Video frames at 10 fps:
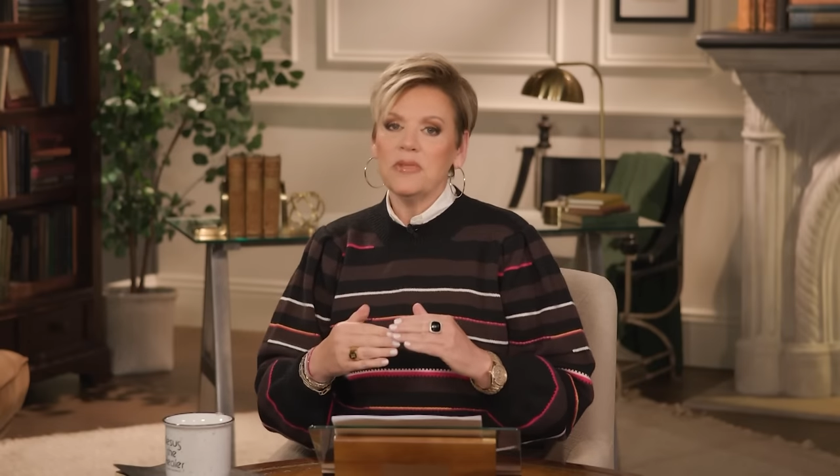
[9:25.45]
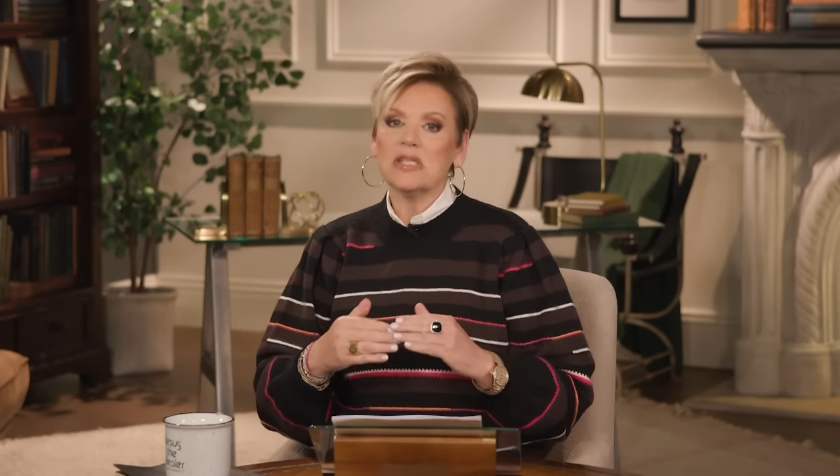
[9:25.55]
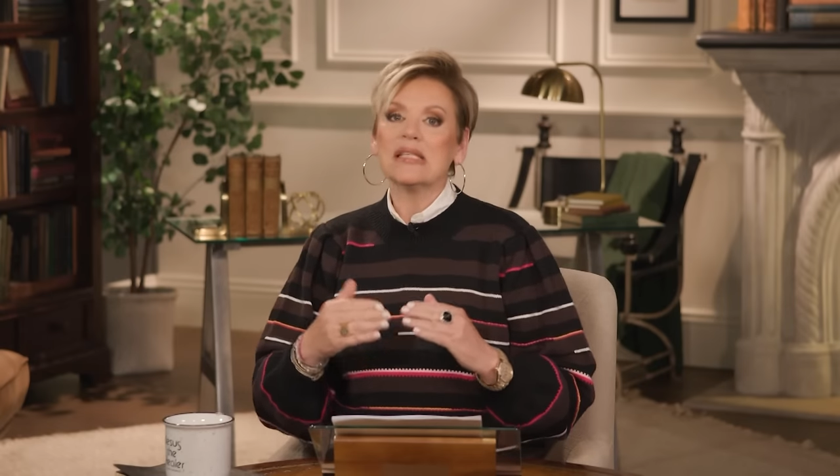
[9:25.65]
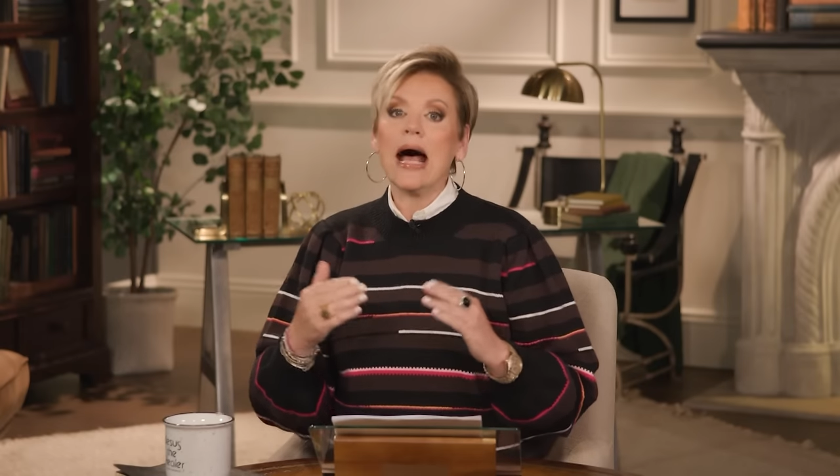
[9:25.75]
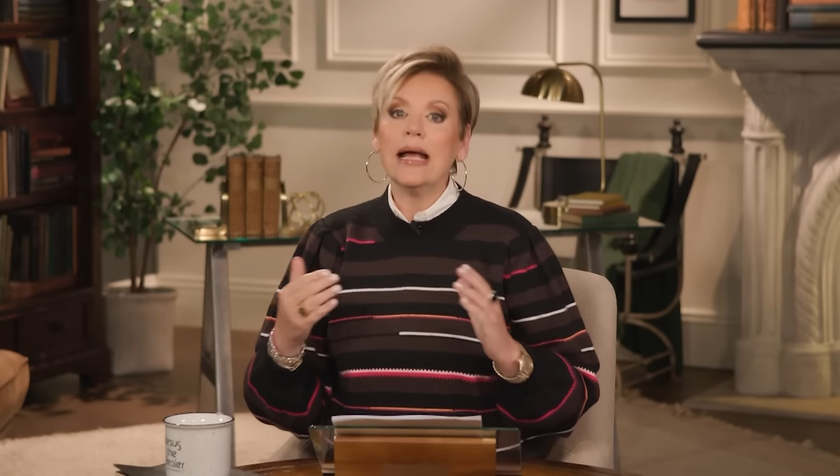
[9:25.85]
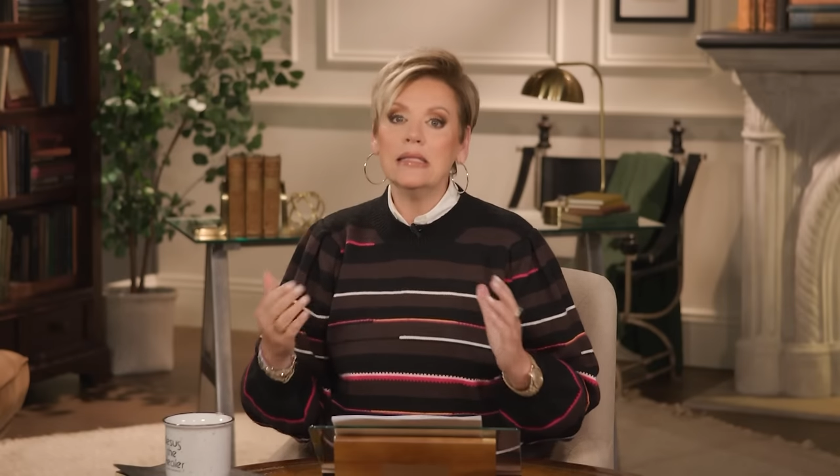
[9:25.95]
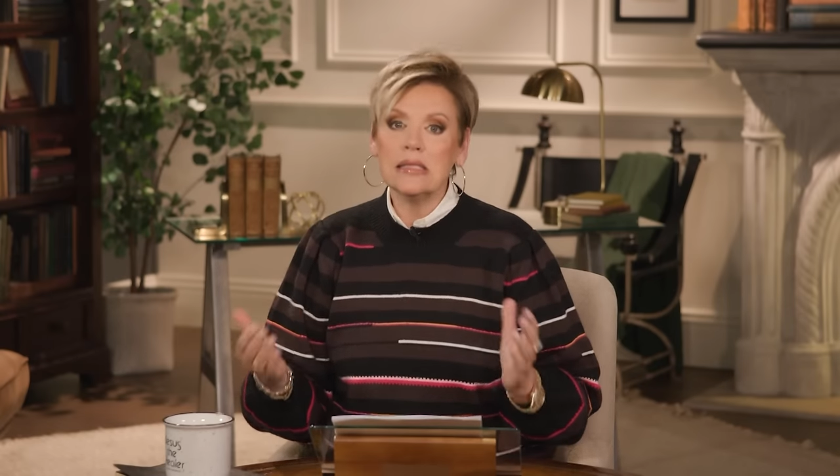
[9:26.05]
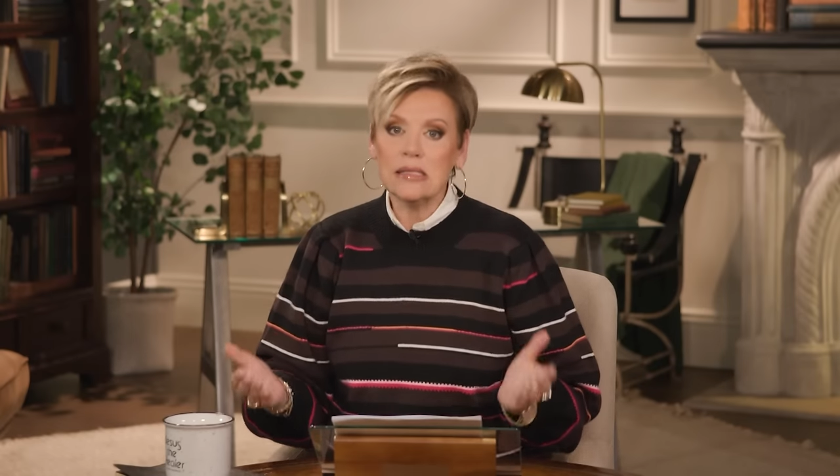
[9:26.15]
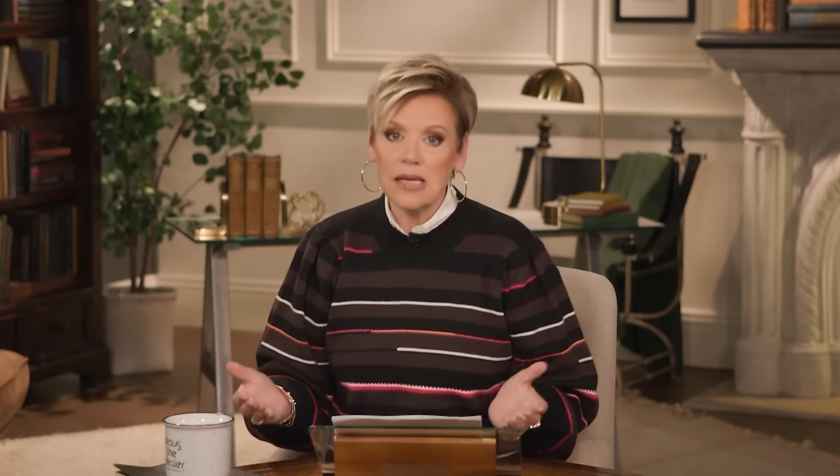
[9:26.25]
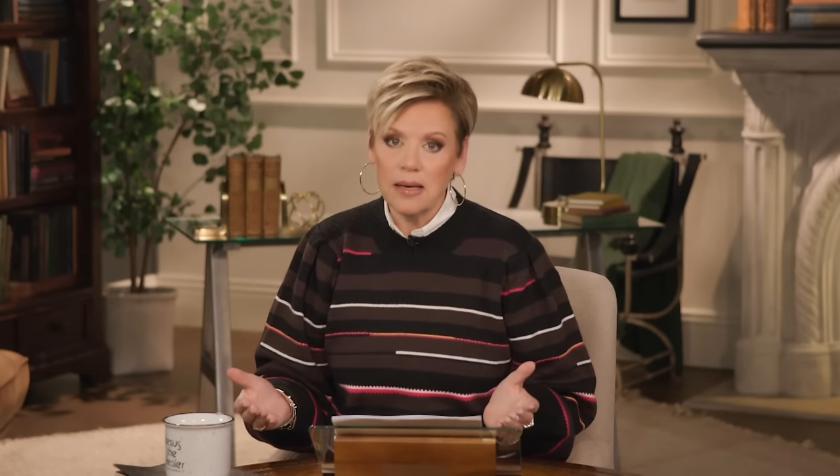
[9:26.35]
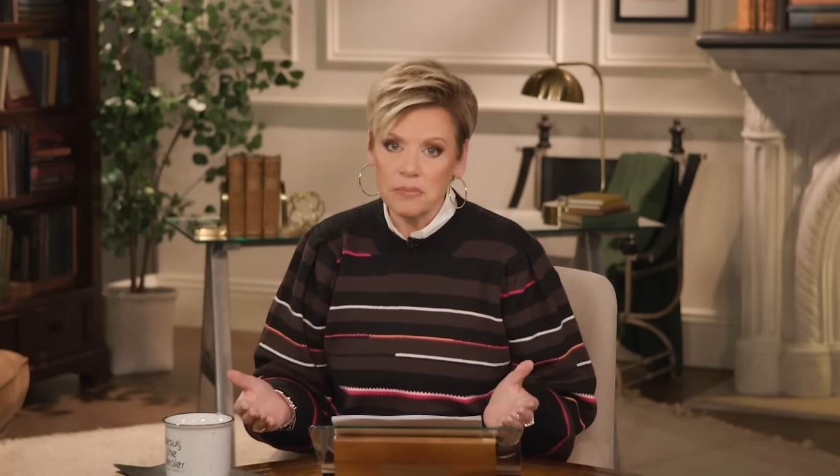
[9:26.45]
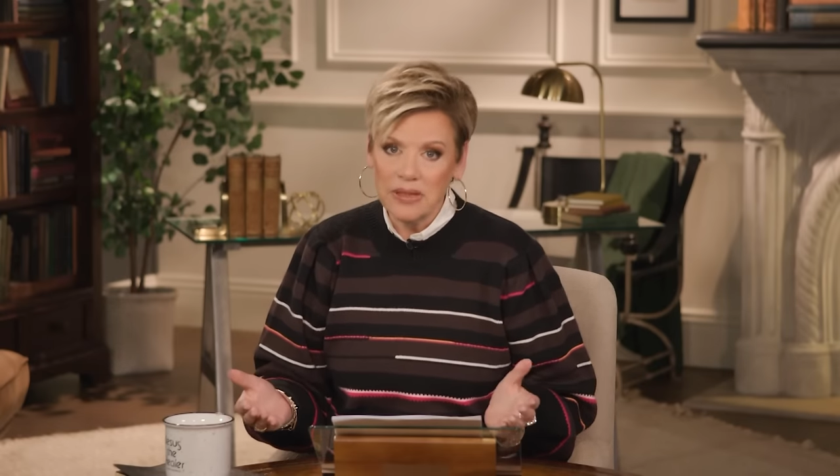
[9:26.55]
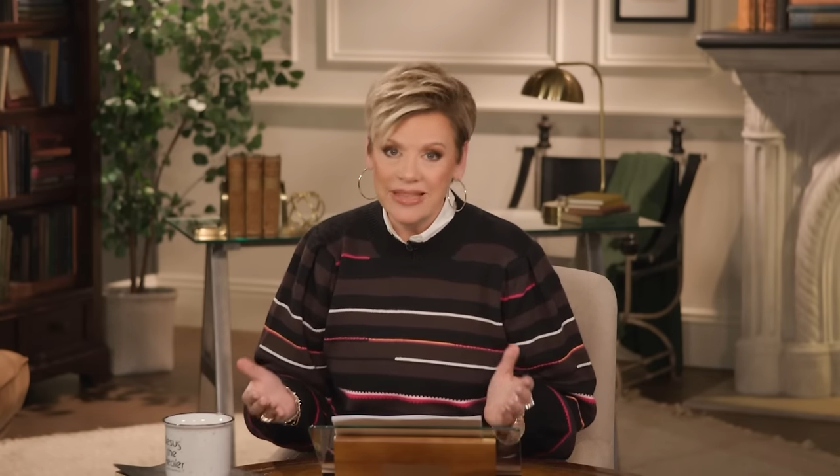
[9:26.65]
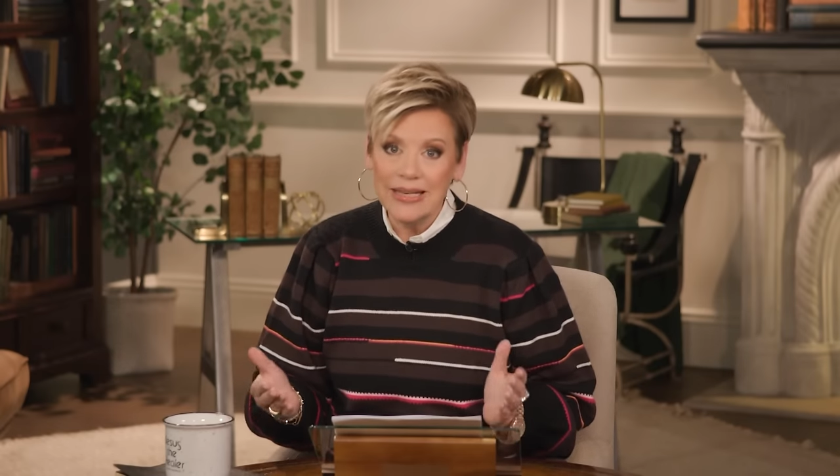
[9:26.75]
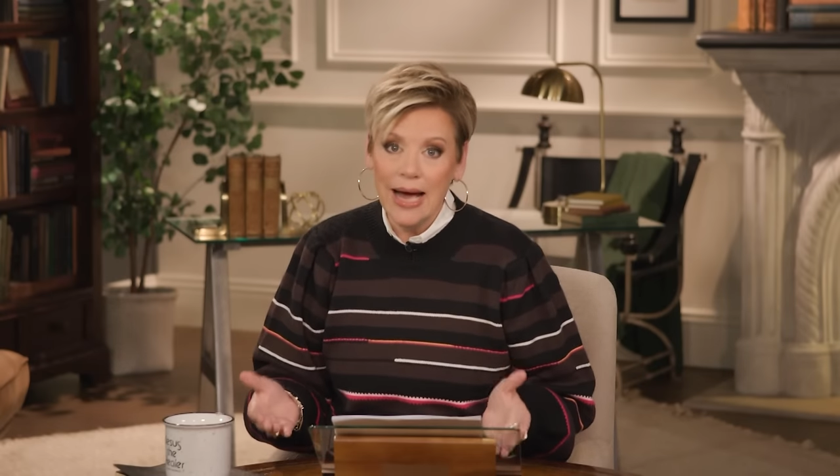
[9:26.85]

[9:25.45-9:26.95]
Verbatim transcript: sidestepped the